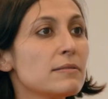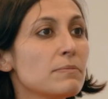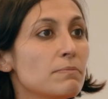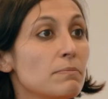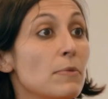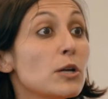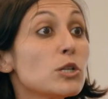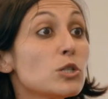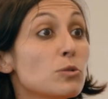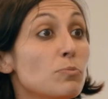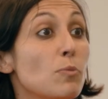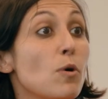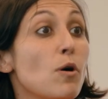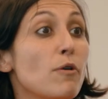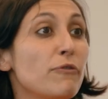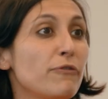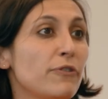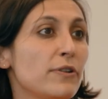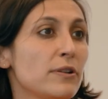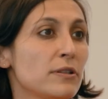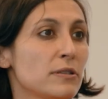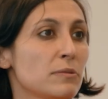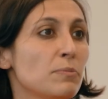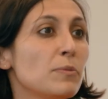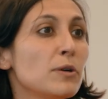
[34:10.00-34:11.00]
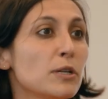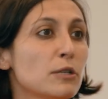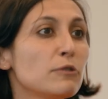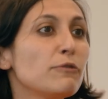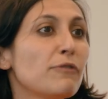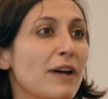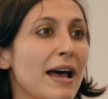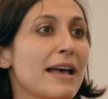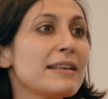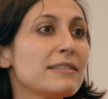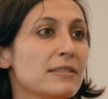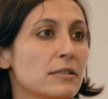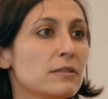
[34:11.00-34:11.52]
much more funds, much
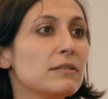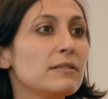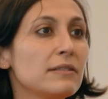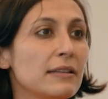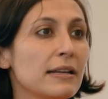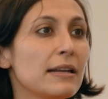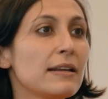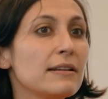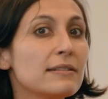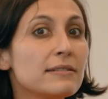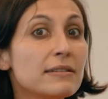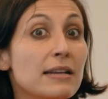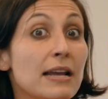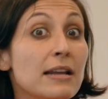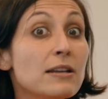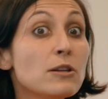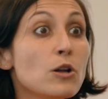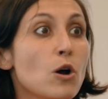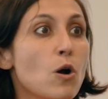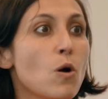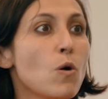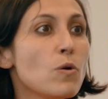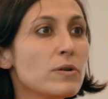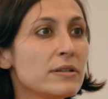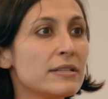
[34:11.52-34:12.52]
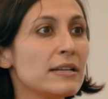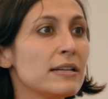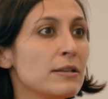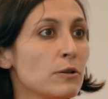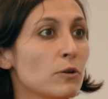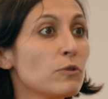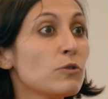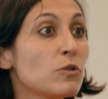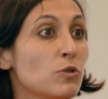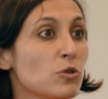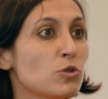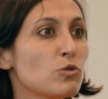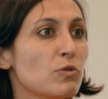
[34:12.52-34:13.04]
faster. They know the
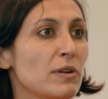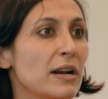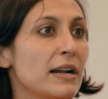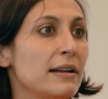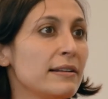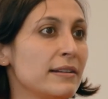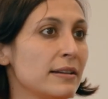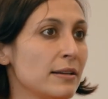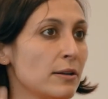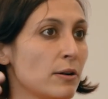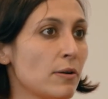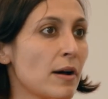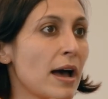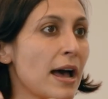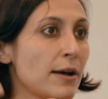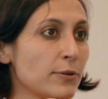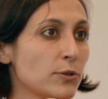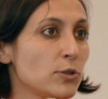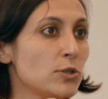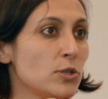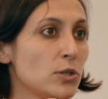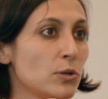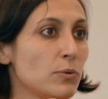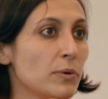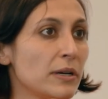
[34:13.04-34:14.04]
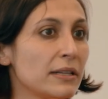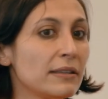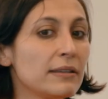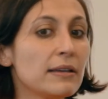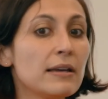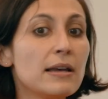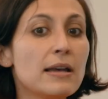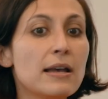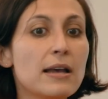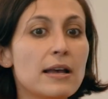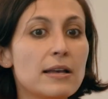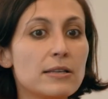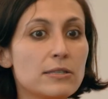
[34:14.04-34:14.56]
drill, they know how to do it.
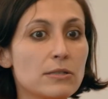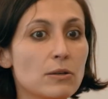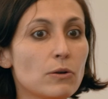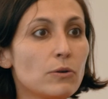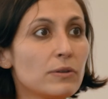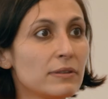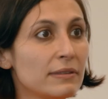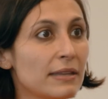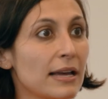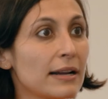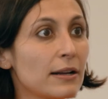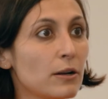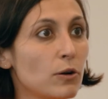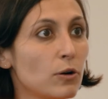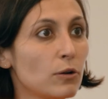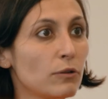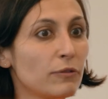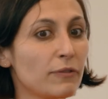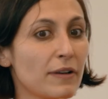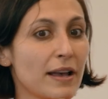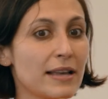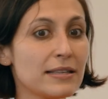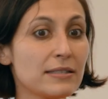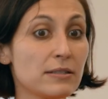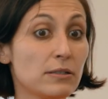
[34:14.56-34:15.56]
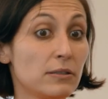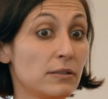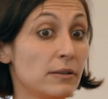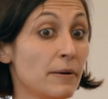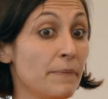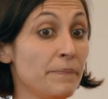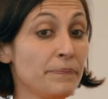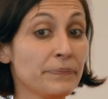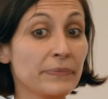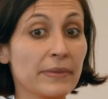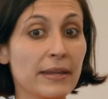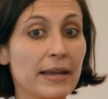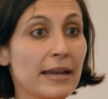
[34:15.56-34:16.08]
So that goes faster.
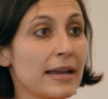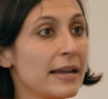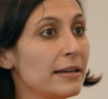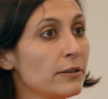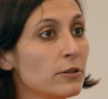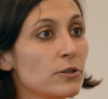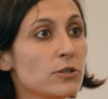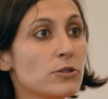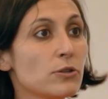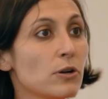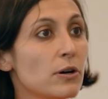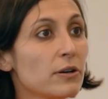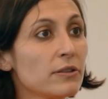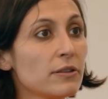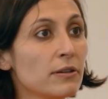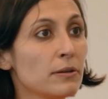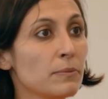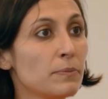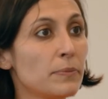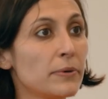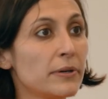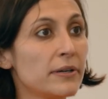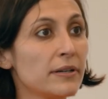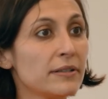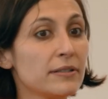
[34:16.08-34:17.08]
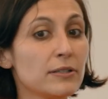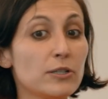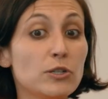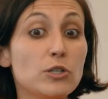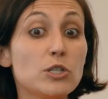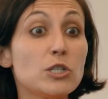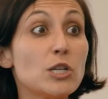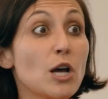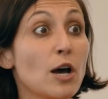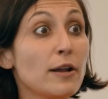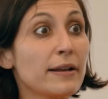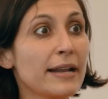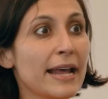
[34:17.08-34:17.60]
In the southern part,
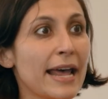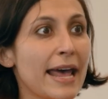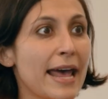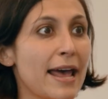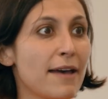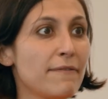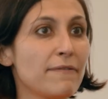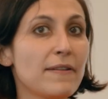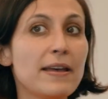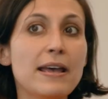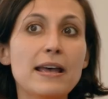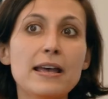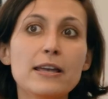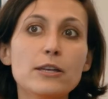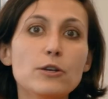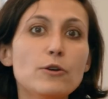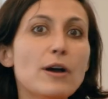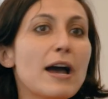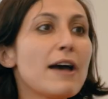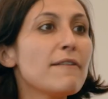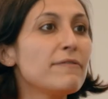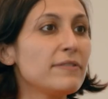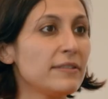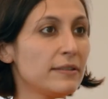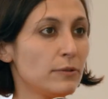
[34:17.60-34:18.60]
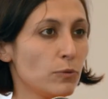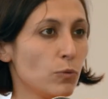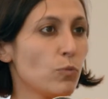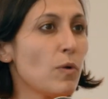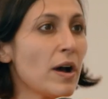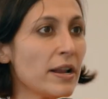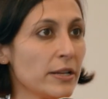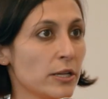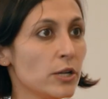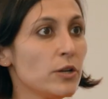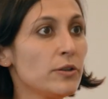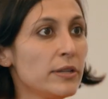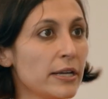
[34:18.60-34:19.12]
you have
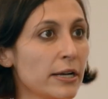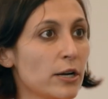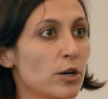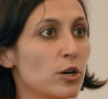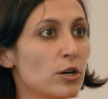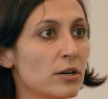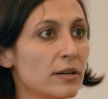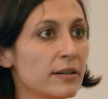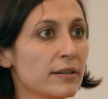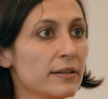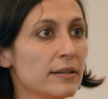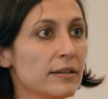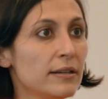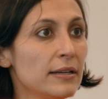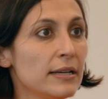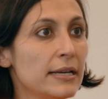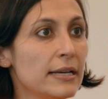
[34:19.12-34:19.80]
one unicorn,